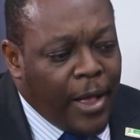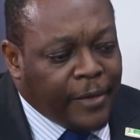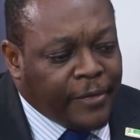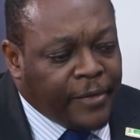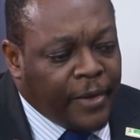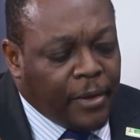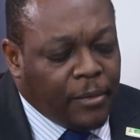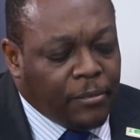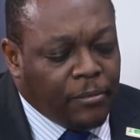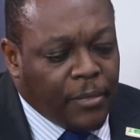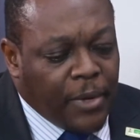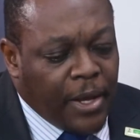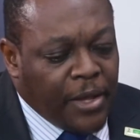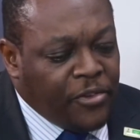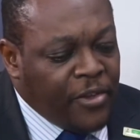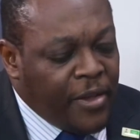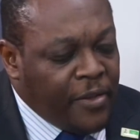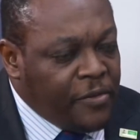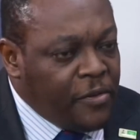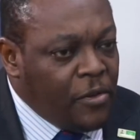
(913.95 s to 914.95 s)
an
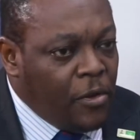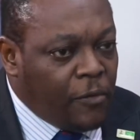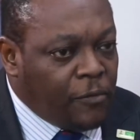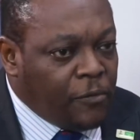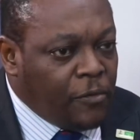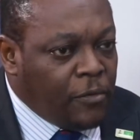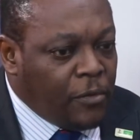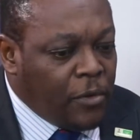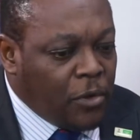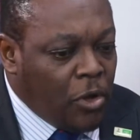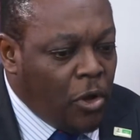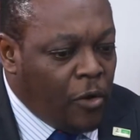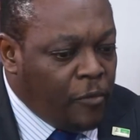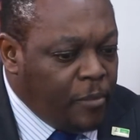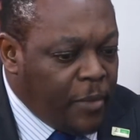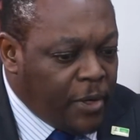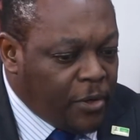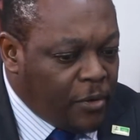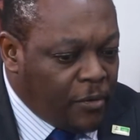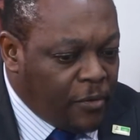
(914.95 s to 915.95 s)
agency of
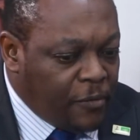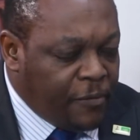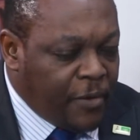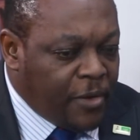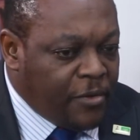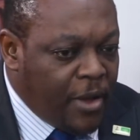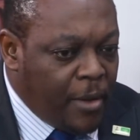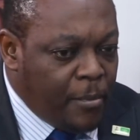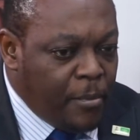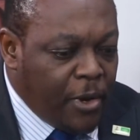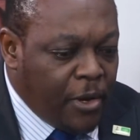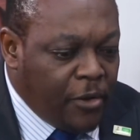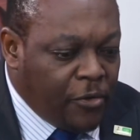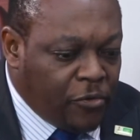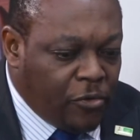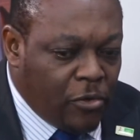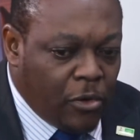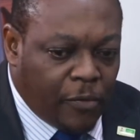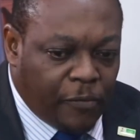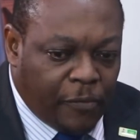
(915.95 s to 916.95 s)
government of the Federal
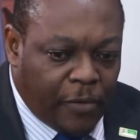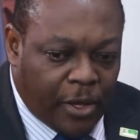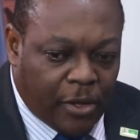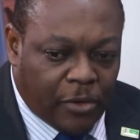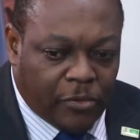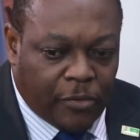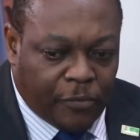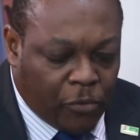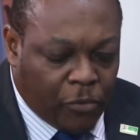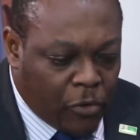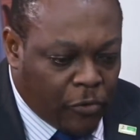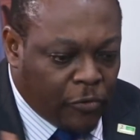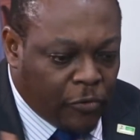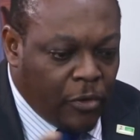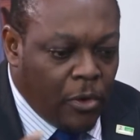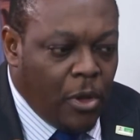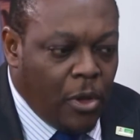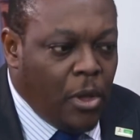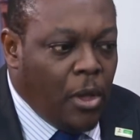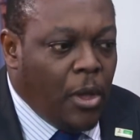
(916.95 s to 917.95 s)
Ministry of Health, of course,
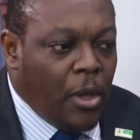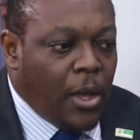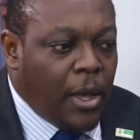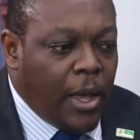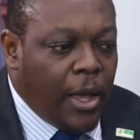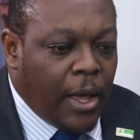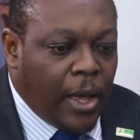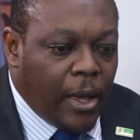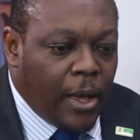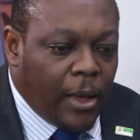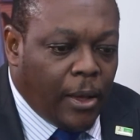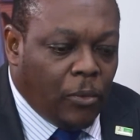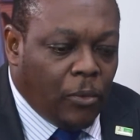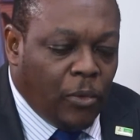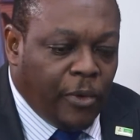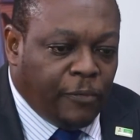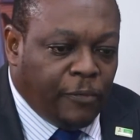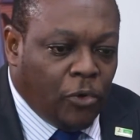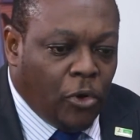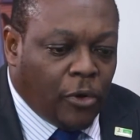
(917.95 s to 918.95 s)

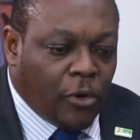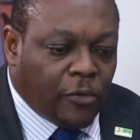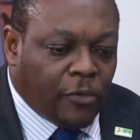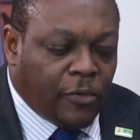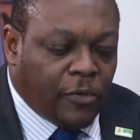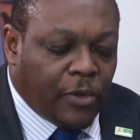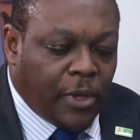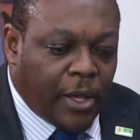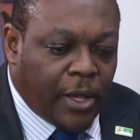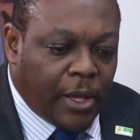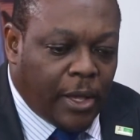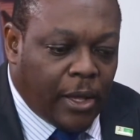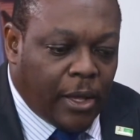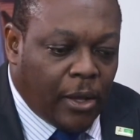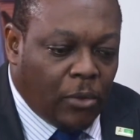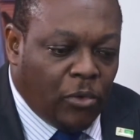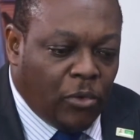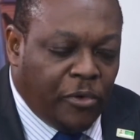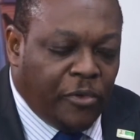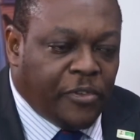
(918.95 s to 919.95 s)
we
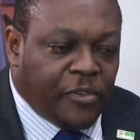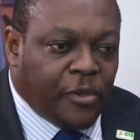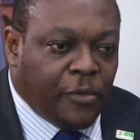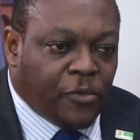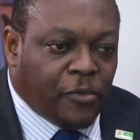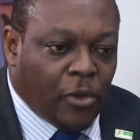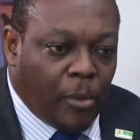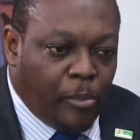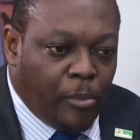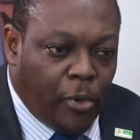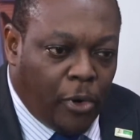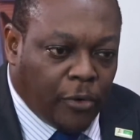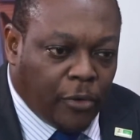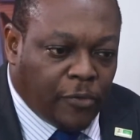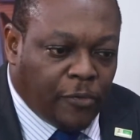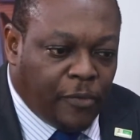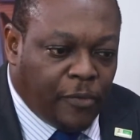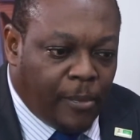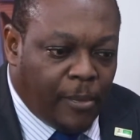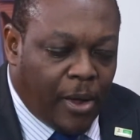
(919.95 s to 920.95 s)
receive
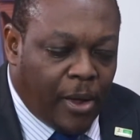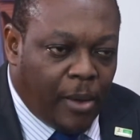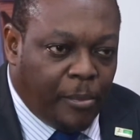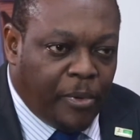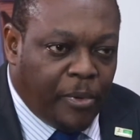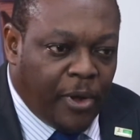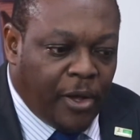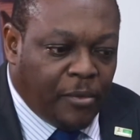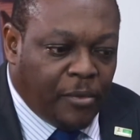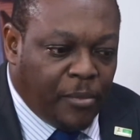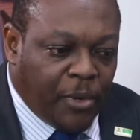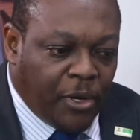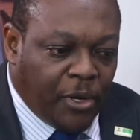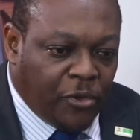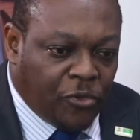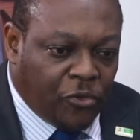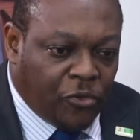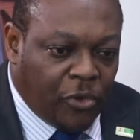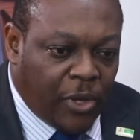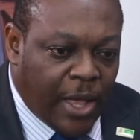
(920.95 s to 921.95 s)
support from our parent
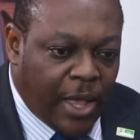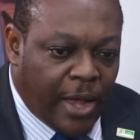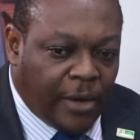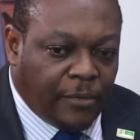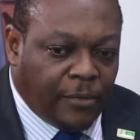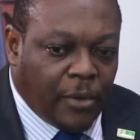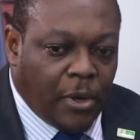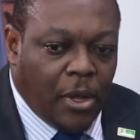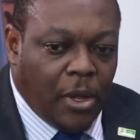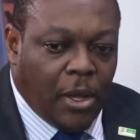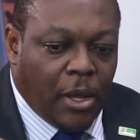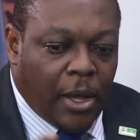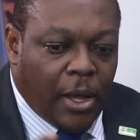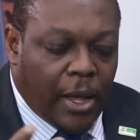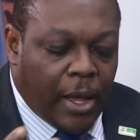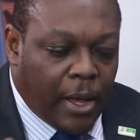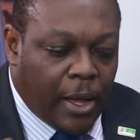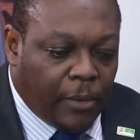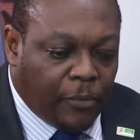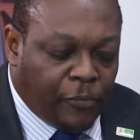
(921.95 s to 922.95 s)
ministry and
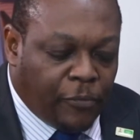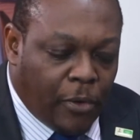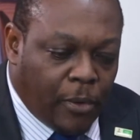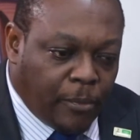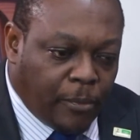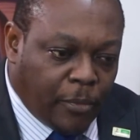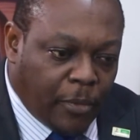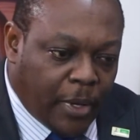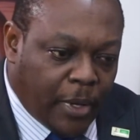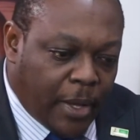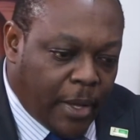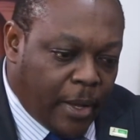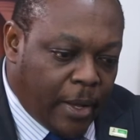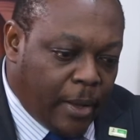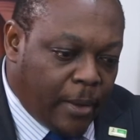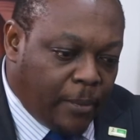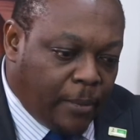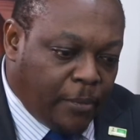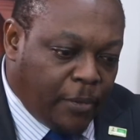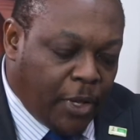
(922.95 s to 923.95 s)
from
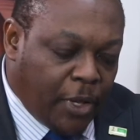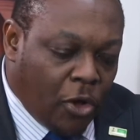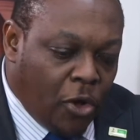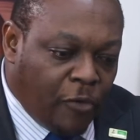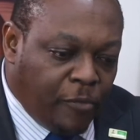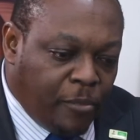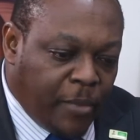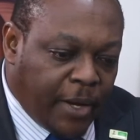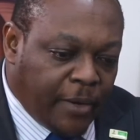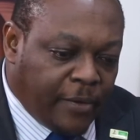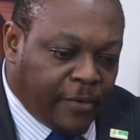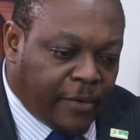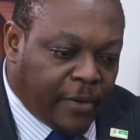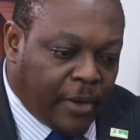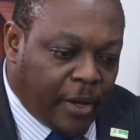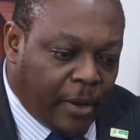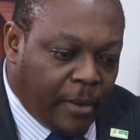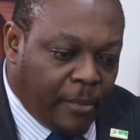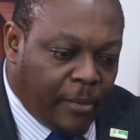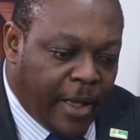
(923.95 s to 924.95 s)
the government
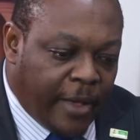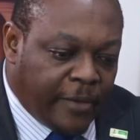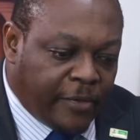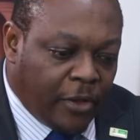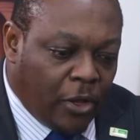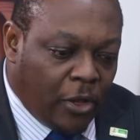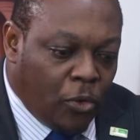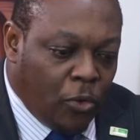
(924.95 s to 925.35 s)
as a